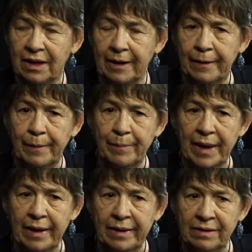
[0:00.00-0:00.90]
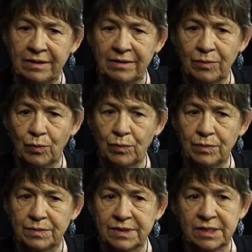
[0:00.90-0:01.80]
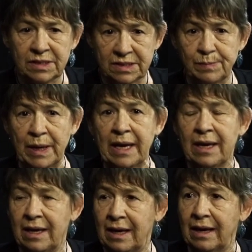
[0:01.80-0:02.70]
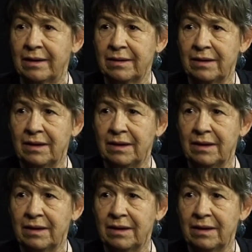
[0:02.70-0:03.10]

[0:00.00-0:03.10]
Um, and since being here,